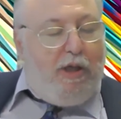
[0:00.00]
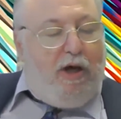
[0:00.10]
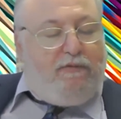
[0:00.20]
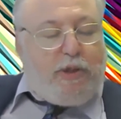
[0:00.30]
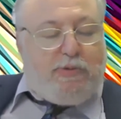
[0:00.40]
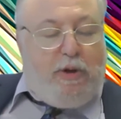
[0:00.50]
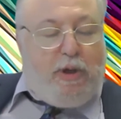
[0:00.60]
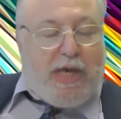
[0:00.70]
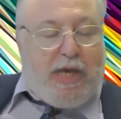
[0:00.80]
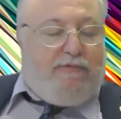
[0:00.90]
of
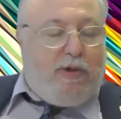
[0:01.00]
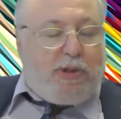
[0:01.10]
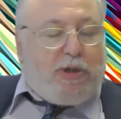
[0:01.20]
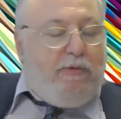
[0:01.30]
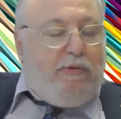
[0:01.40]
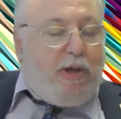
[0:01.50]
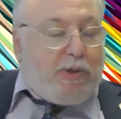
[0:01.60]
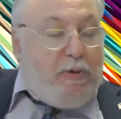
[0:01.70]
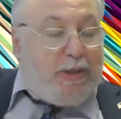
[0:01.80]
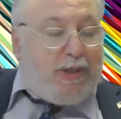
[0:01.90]
Israel's adversaries,
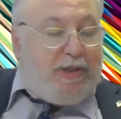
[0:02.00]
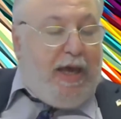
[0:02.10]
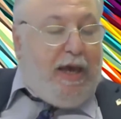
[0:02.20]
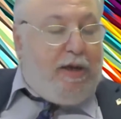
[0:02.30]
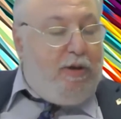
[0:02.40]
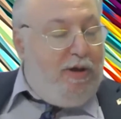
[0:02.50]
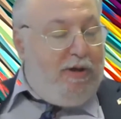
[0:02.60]
or instead